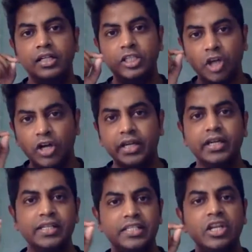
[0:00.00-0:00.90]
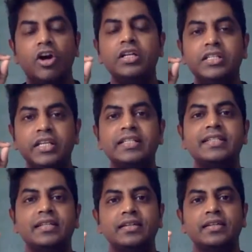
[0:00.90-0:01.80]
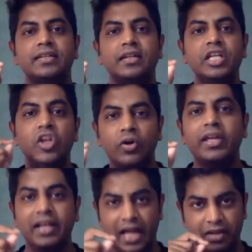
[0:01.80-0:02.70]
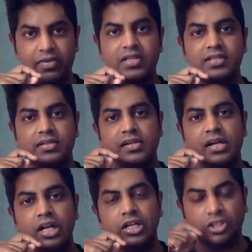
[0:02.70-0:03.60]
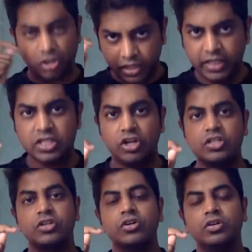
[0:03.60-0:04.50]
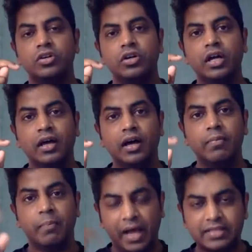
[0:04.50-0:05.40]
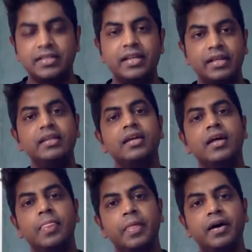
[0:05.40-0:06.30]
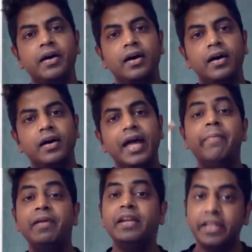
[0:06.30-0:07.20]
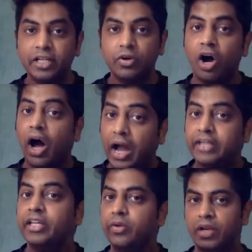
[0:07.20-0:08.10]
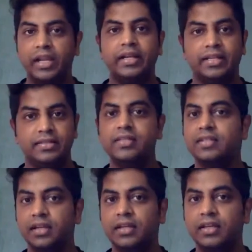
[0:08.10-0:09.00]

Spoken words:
talking is not just knowing language. Talking is also mastering the ability to articulate, as they say.